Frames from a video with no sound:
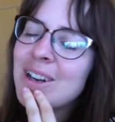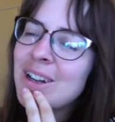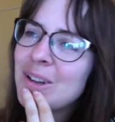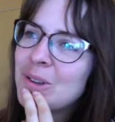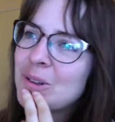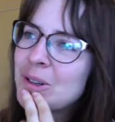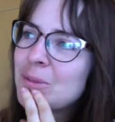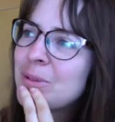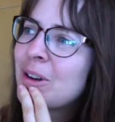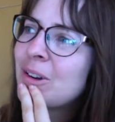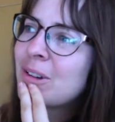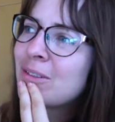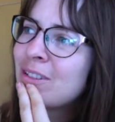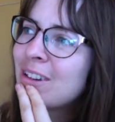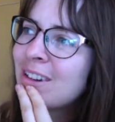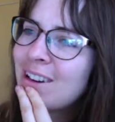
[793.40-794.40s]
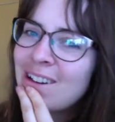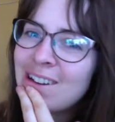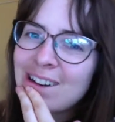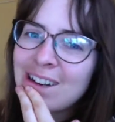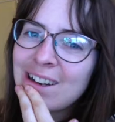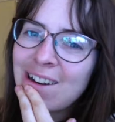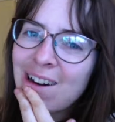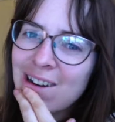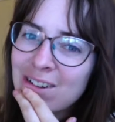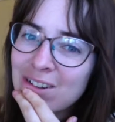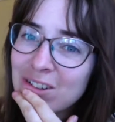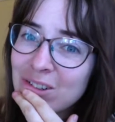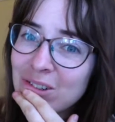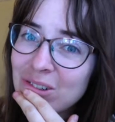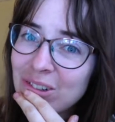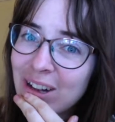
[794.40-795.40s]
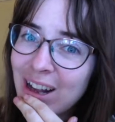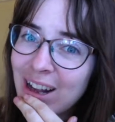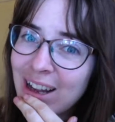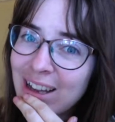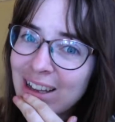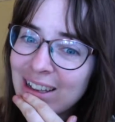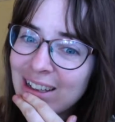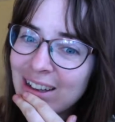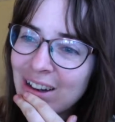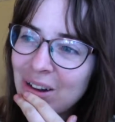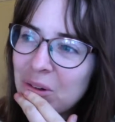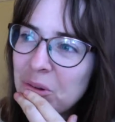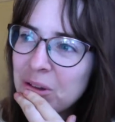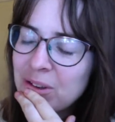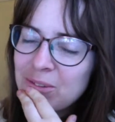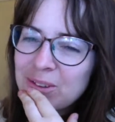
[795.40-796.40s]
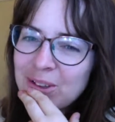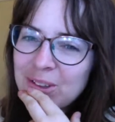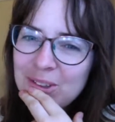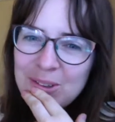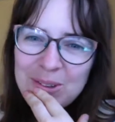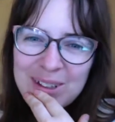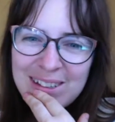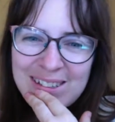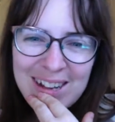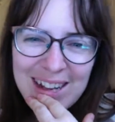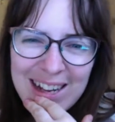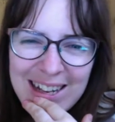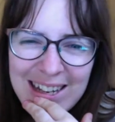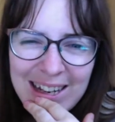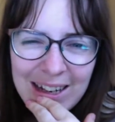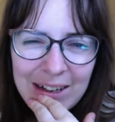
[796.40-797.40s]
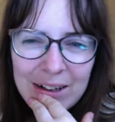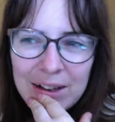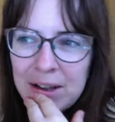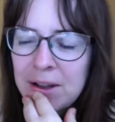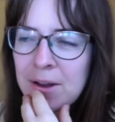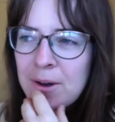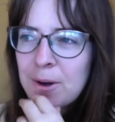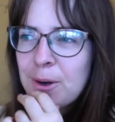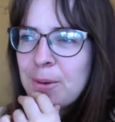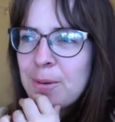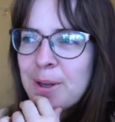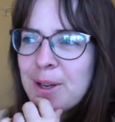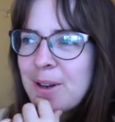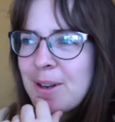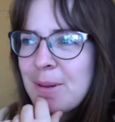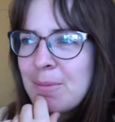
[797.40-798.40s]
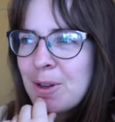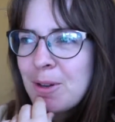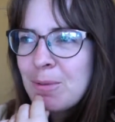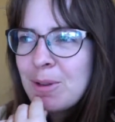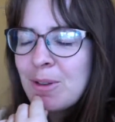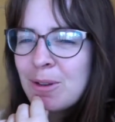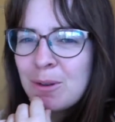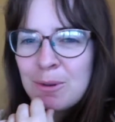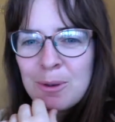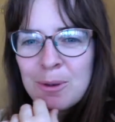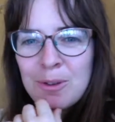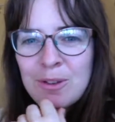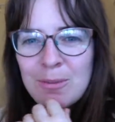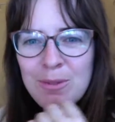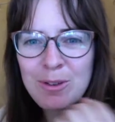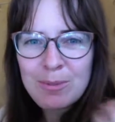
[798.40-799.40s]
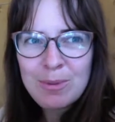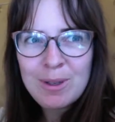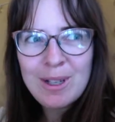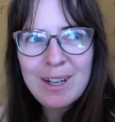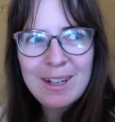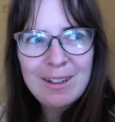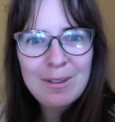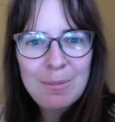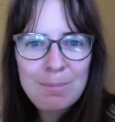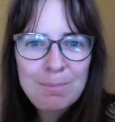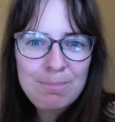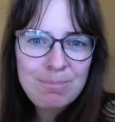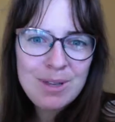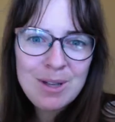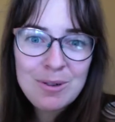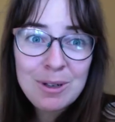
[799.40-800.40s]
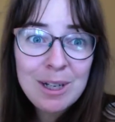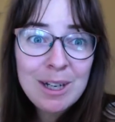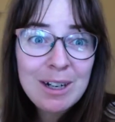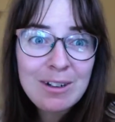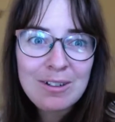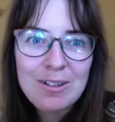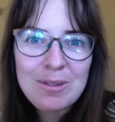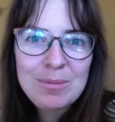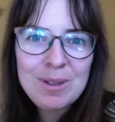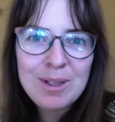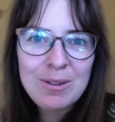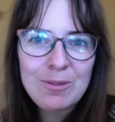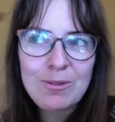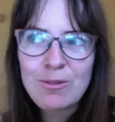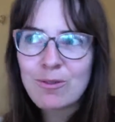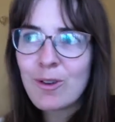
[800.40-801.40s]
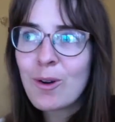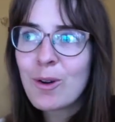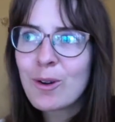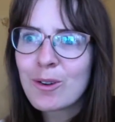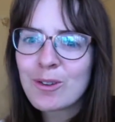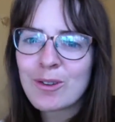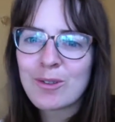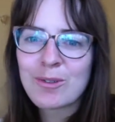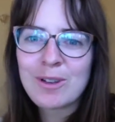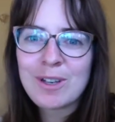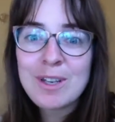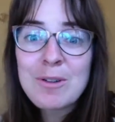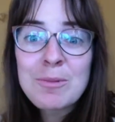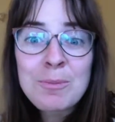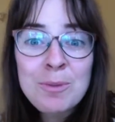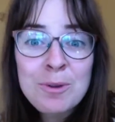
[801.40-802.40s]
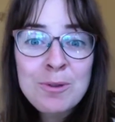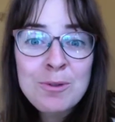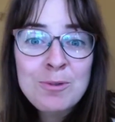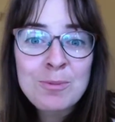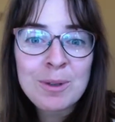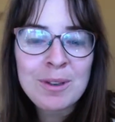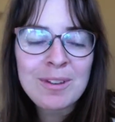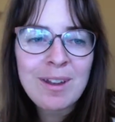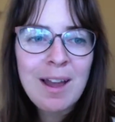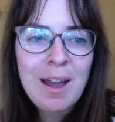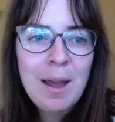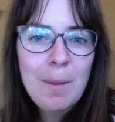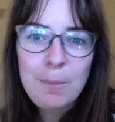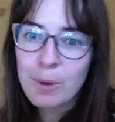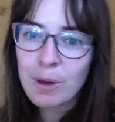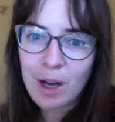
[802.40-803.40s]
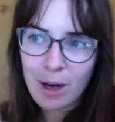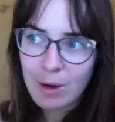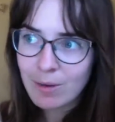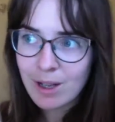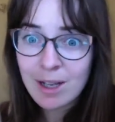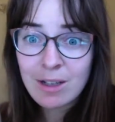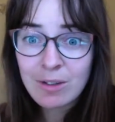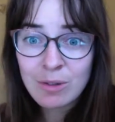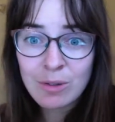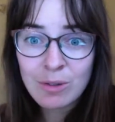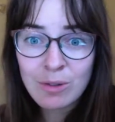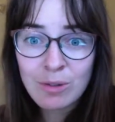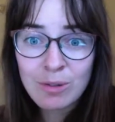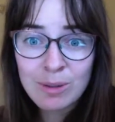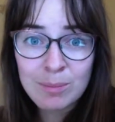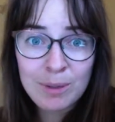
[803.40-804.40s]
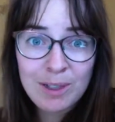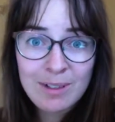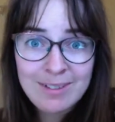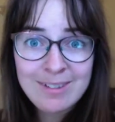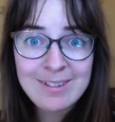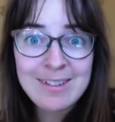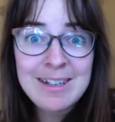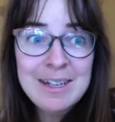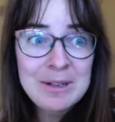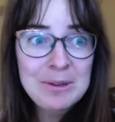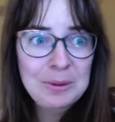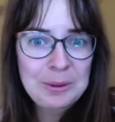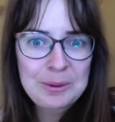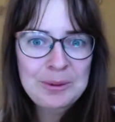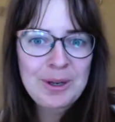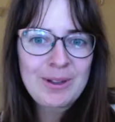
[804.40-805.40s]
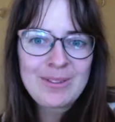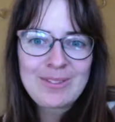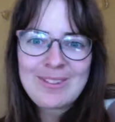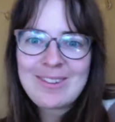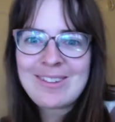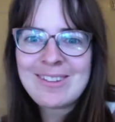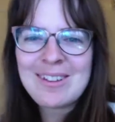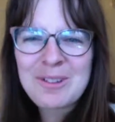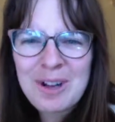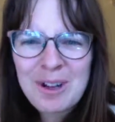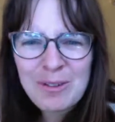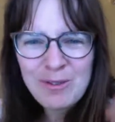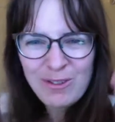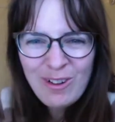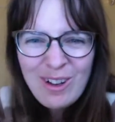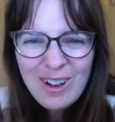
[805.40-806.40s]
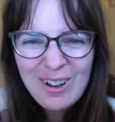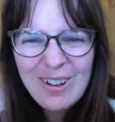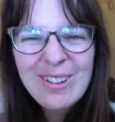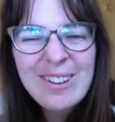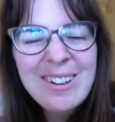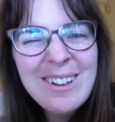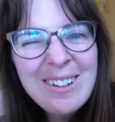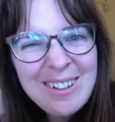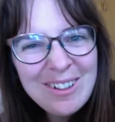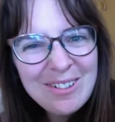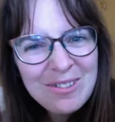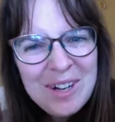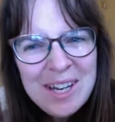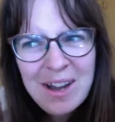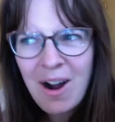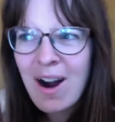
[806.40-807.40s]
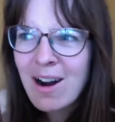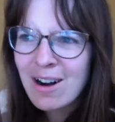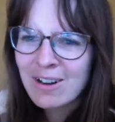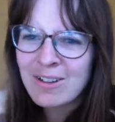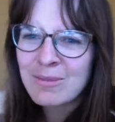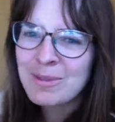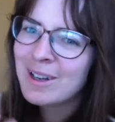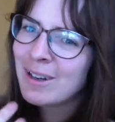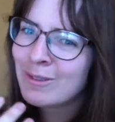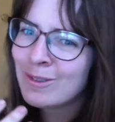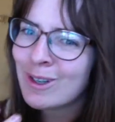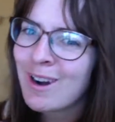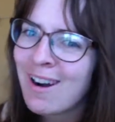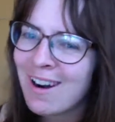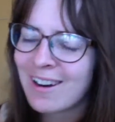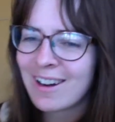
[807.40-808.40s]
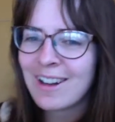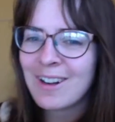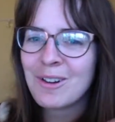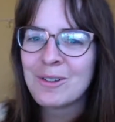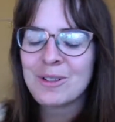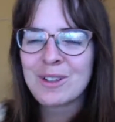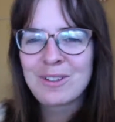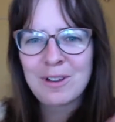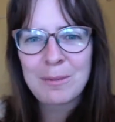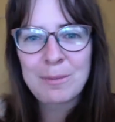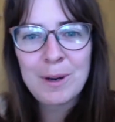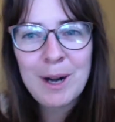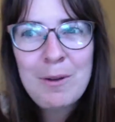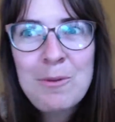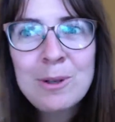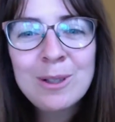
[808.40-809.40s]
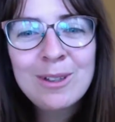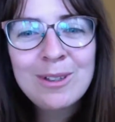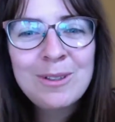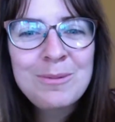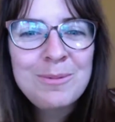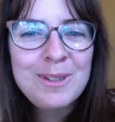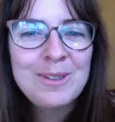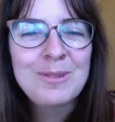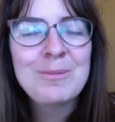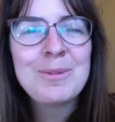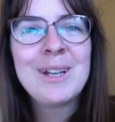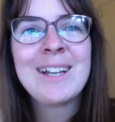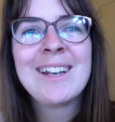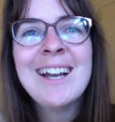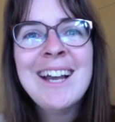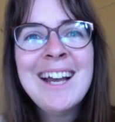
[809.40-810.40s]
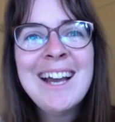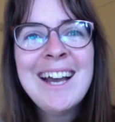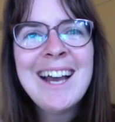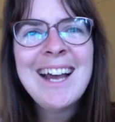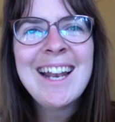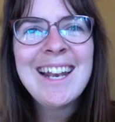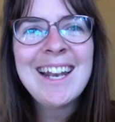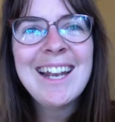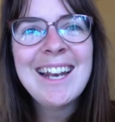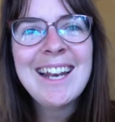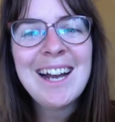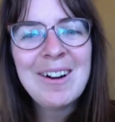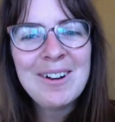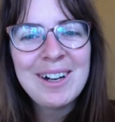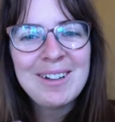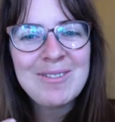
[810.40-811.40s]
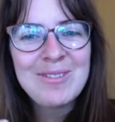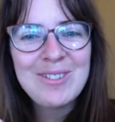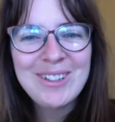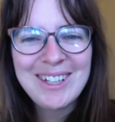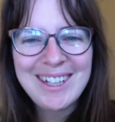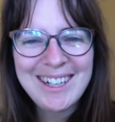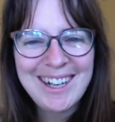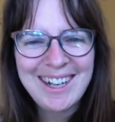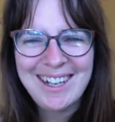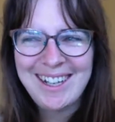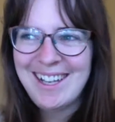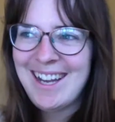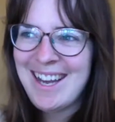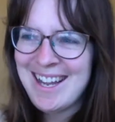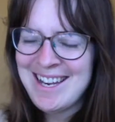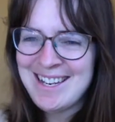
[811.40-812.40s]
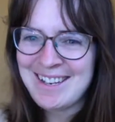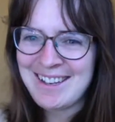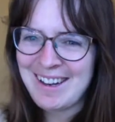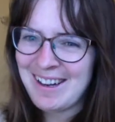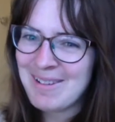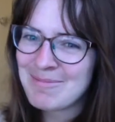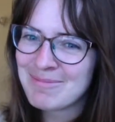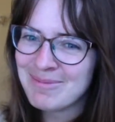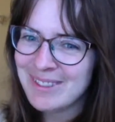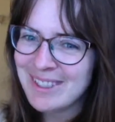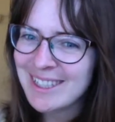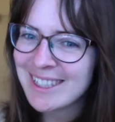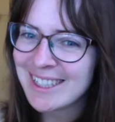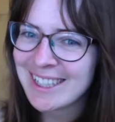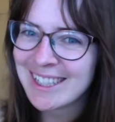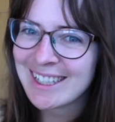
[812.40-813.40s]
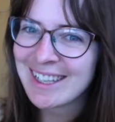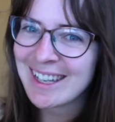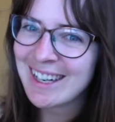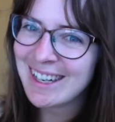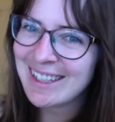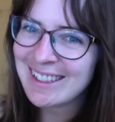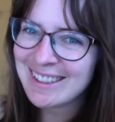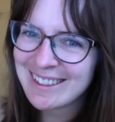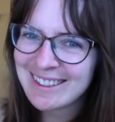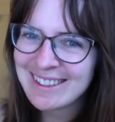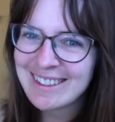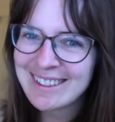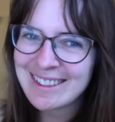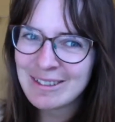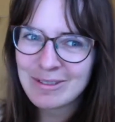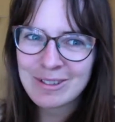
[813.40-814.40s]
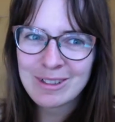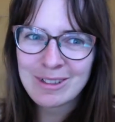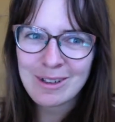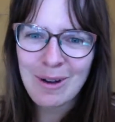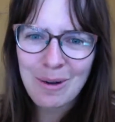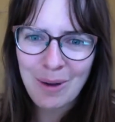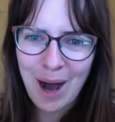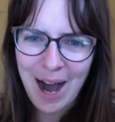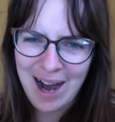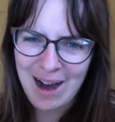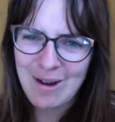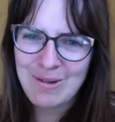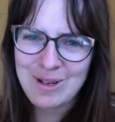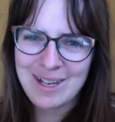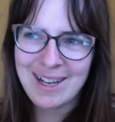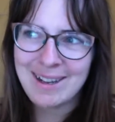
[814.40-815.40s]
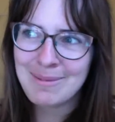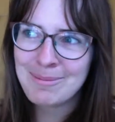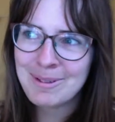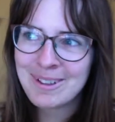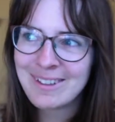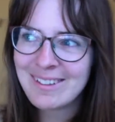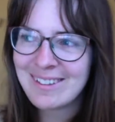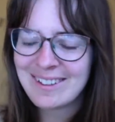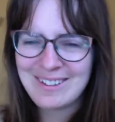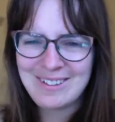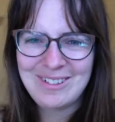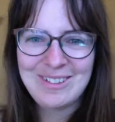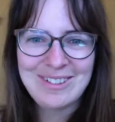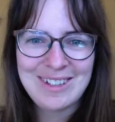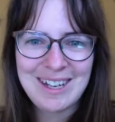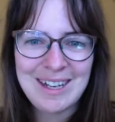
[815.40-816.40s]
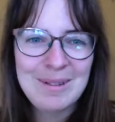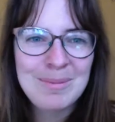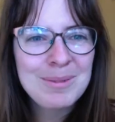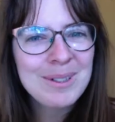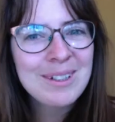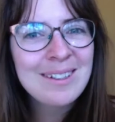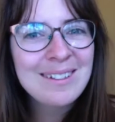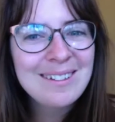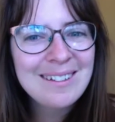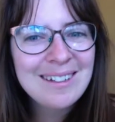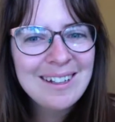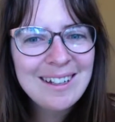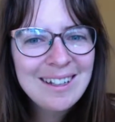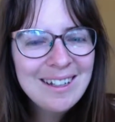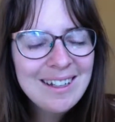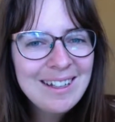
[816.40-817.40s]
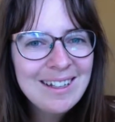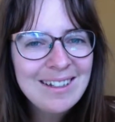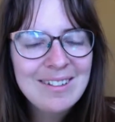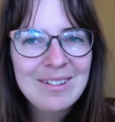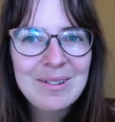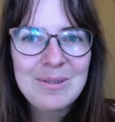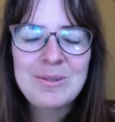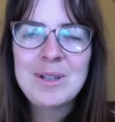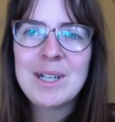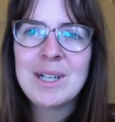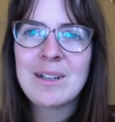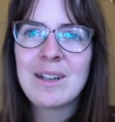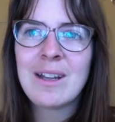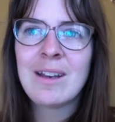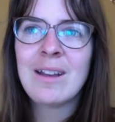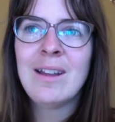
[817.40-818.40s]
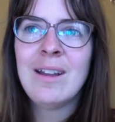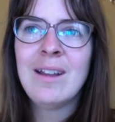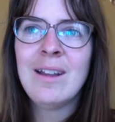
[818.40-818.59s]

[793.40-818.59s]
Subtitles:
learned about avant-garde in art school, I always felt so excited, like, oh my god, it must be so awesome to be like the pioneers, to be the first of a new movement. But how the heck do you do it? Because it's new. You can't follow, you know? It's really hard to be avant-garde, I always thought, but I wanted to be so bad. And now I feel like I ended up being it, and I didn't even know how it happened. It just happened. It's so weird. And